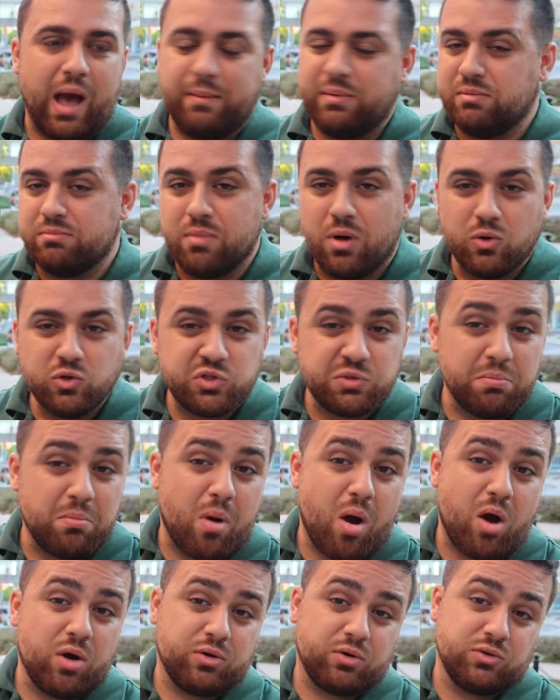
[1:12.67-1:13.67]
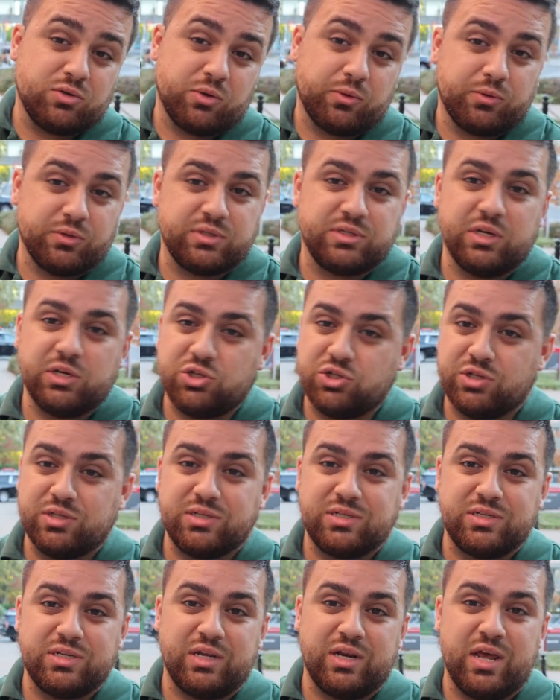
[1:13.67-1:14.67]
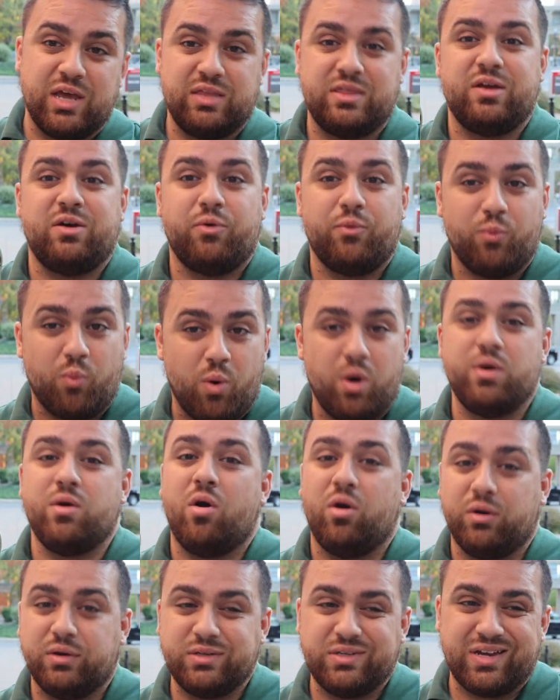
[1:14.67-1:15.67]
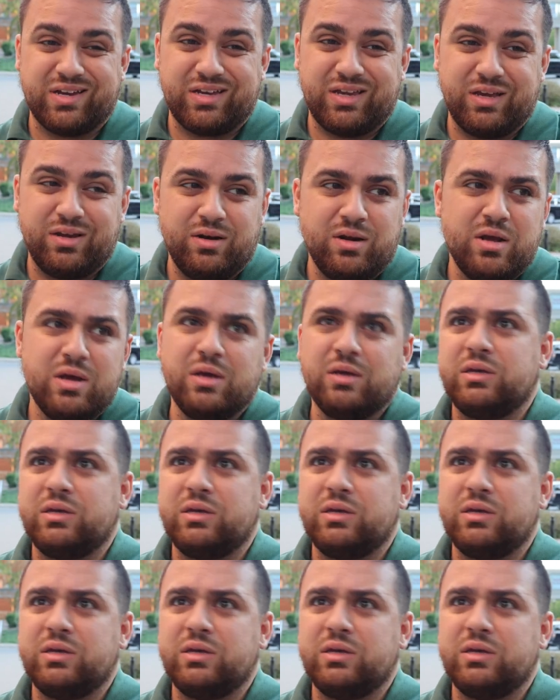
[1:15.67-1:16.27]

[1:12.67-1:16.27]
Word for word: I mean, most modern total stations today that are one arc second